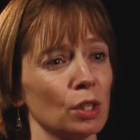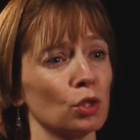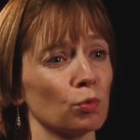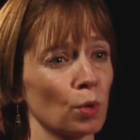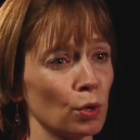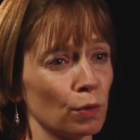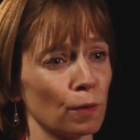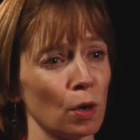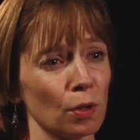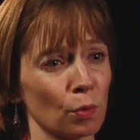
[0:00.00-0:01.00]
drove
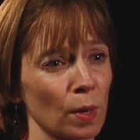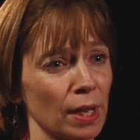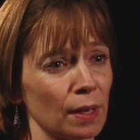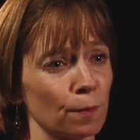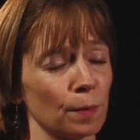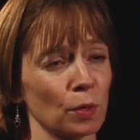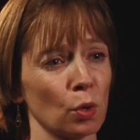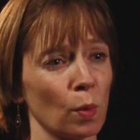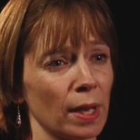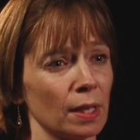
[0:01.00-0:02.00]
all the way from
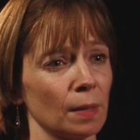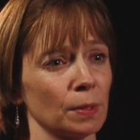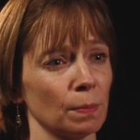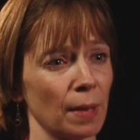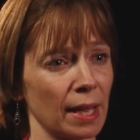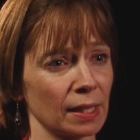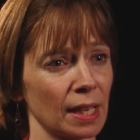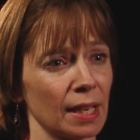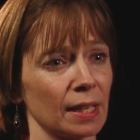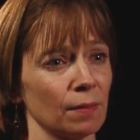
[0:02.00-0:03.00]
Kuwait up to
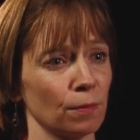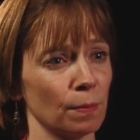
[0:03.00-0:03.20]
Baghdad and